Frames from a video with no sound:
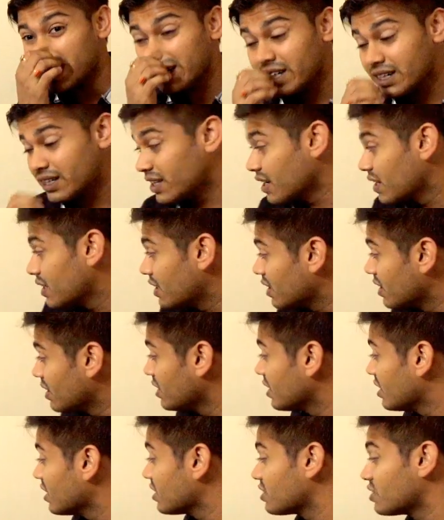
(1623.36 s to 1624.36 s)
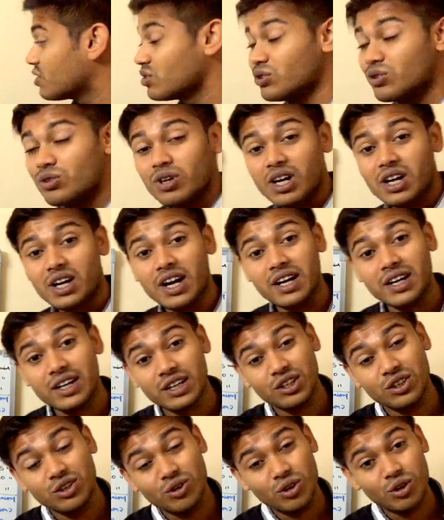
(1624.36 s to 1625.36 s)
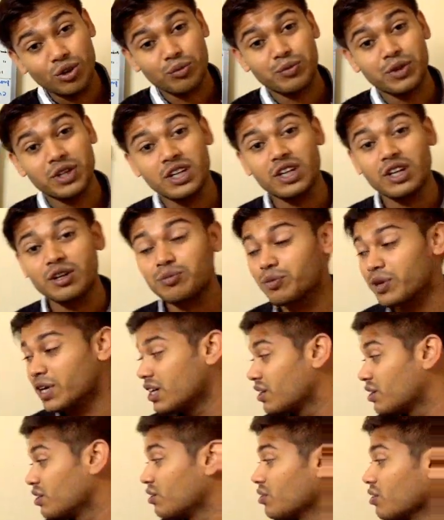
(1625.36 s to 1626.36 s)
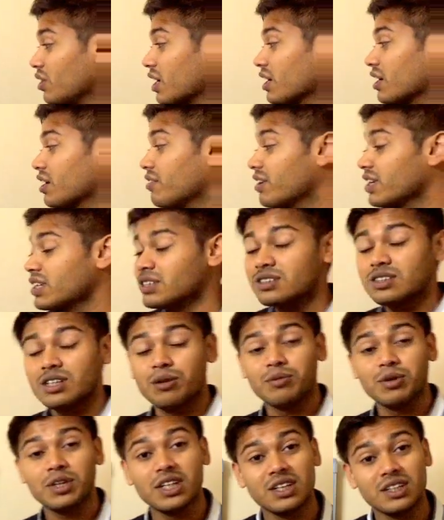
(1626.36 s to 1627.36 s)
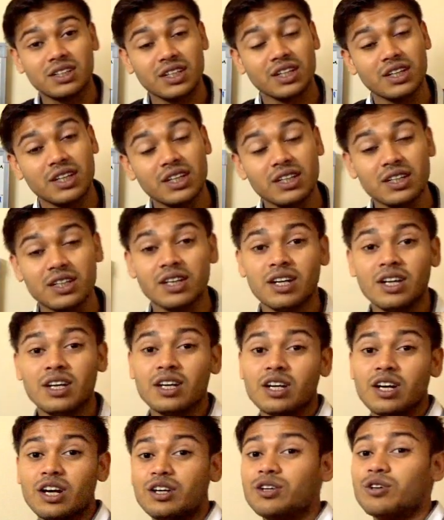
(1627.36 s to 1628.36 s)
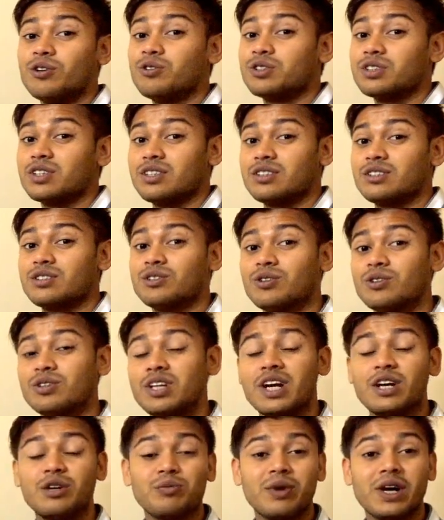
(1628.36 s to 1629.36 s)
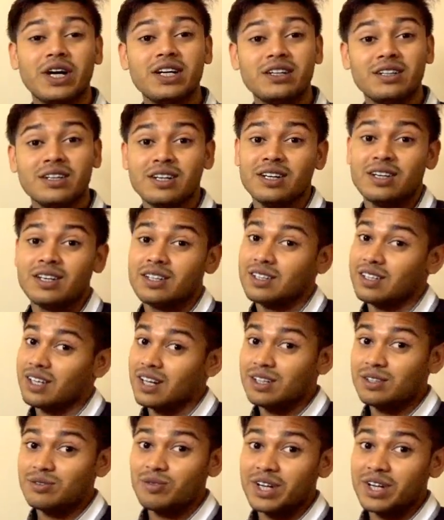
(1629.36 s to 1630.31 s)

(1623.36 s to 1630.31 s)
don't write that in this you are writing your opinion but you are giving some other thing in conclusion, so that might